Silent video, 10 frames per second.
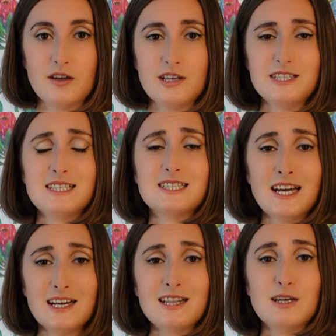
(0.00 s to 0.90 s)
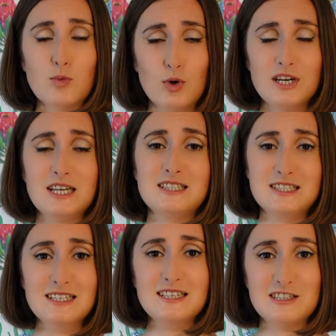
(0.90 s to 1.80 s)
is exactly what it
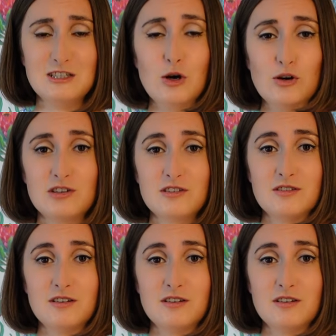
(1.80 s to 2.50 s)
says it's not.